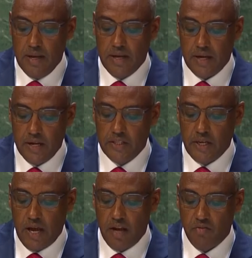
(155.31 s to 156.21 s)

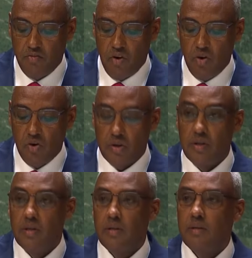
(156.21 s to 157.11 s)
critical for
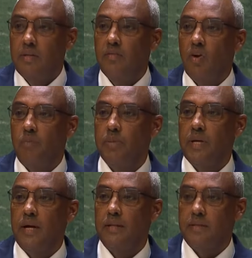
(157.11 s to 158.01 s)
developing
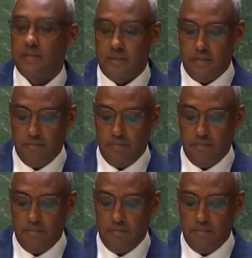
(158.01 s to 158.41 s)
countries.